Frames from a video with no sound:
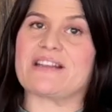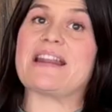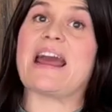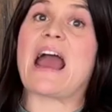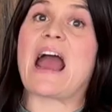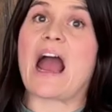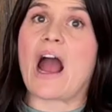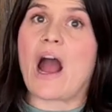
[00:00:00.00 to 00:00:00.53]

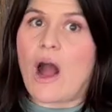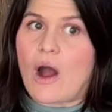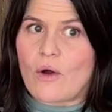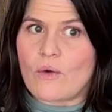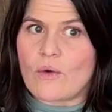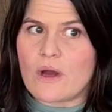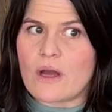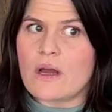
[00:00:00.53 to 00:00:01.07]

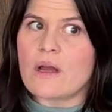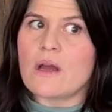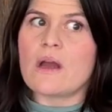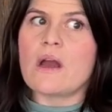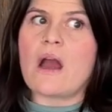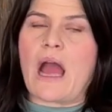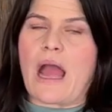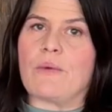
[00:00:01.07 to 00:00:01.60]
Now,
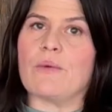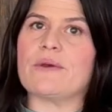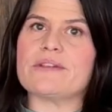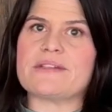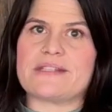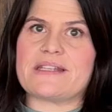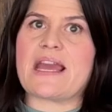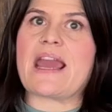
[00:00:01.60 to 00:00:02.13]
I will
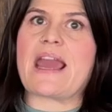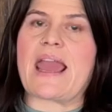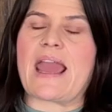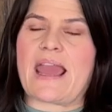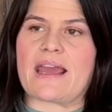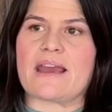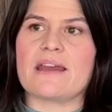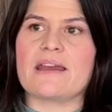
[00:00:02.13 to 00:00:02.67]

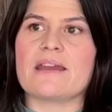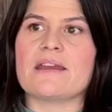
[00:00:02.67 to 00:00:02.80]
say,